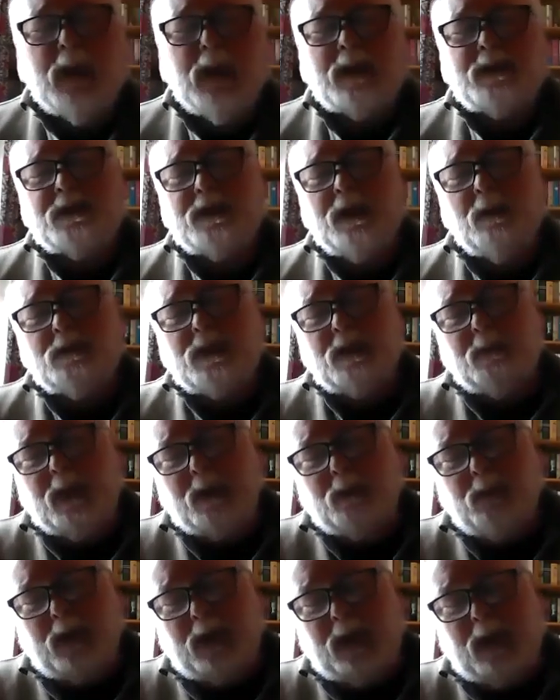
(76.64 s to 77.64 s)
that seems to
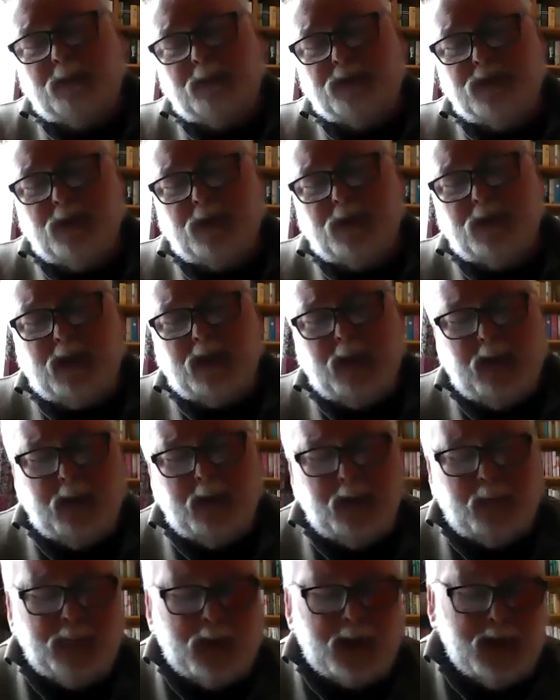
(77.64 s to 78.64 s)
be what happened
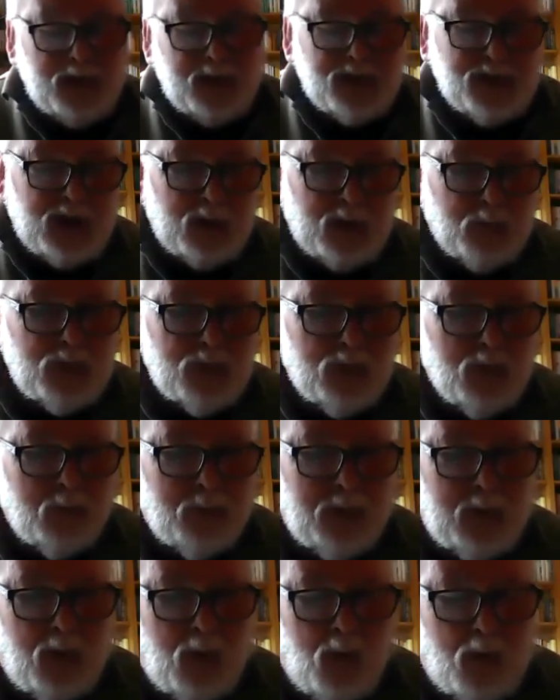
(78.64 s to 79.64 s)
to apparently she wasn't
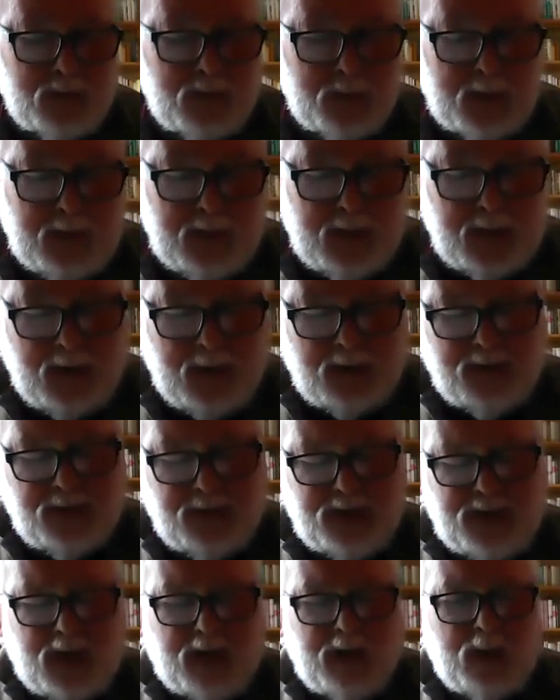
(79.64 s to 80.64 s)
home, but her husband and
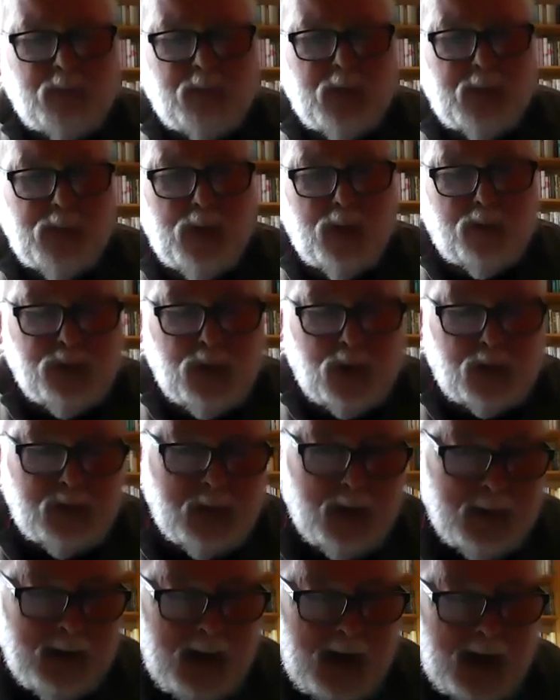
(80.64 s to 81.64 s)
her children were moved
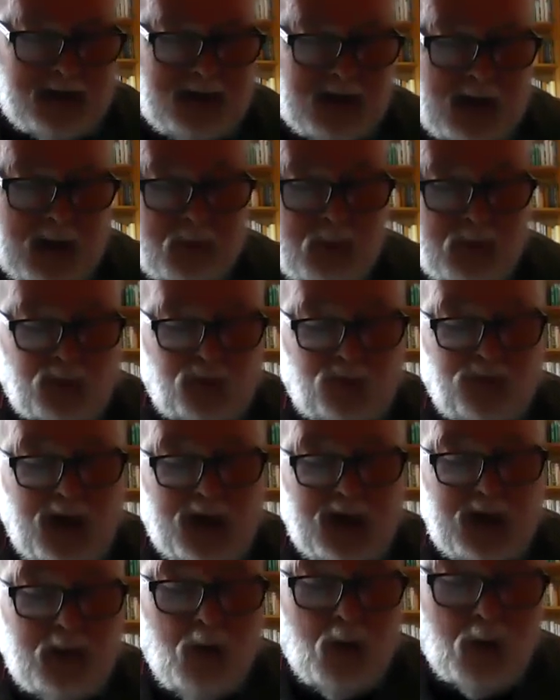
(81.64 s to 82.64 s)
out. I think it was
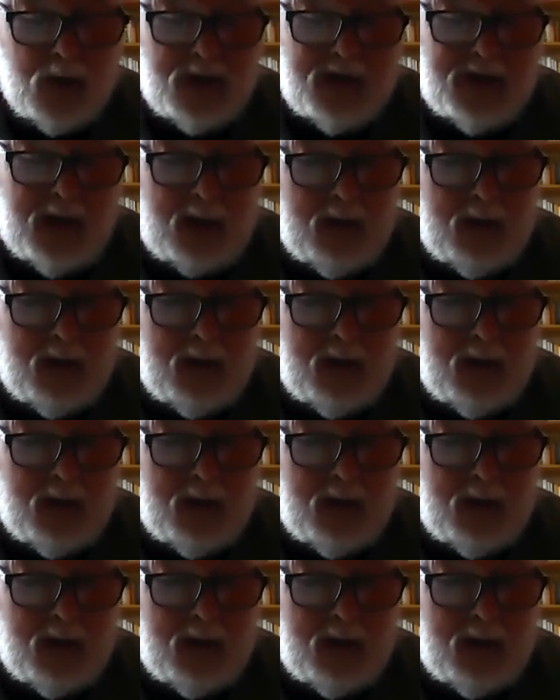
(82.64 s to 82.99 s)
Friday or